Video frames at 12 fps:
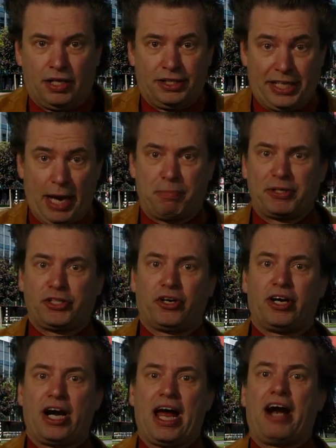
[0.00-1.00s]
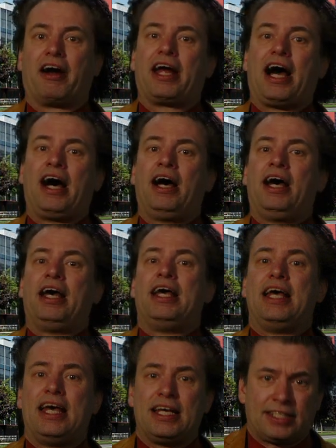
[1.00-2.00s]
The aperture area
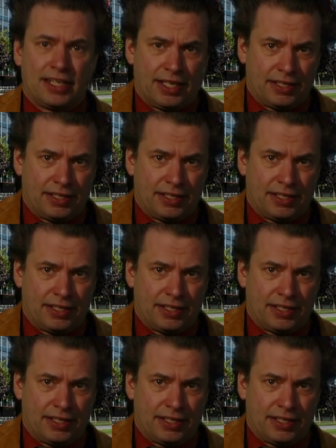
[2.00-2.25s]
is